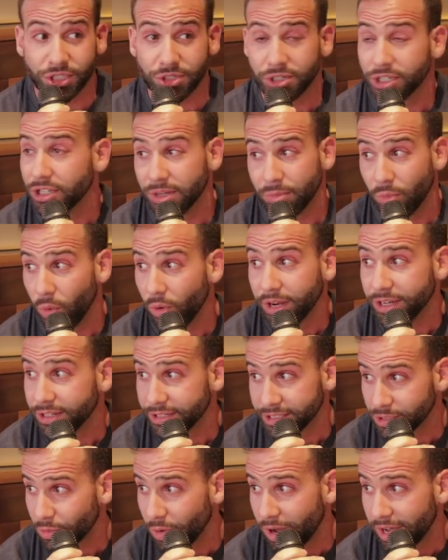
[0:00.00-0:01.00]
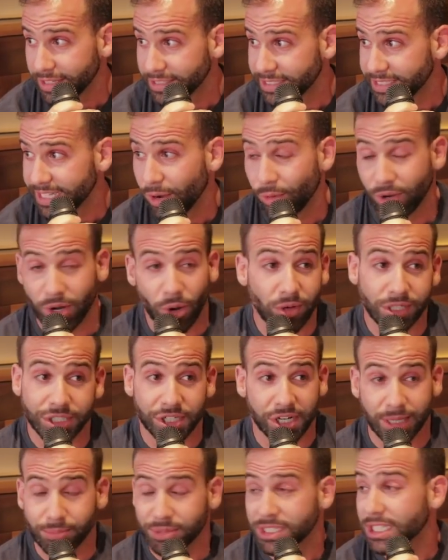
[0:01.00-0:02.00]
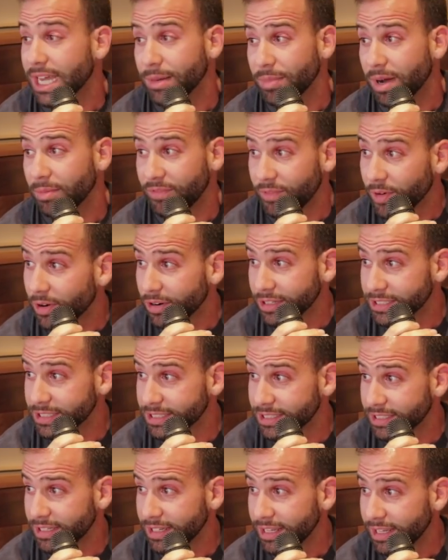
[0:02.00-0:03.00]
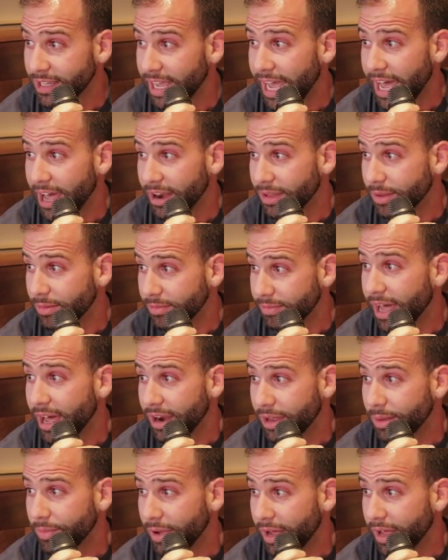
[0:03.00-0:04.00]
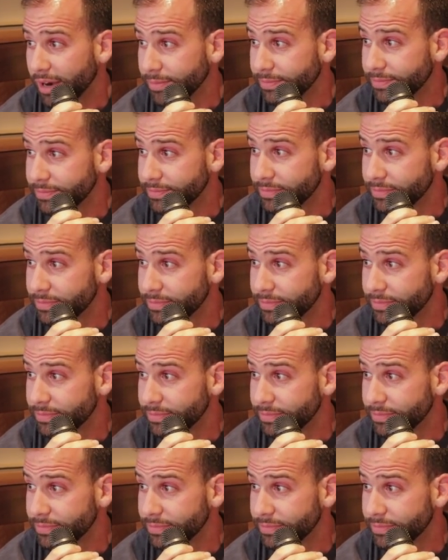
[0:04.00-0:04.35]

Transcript: want you to good morning your squats, and we don't want your hips to come up first out of the bottom.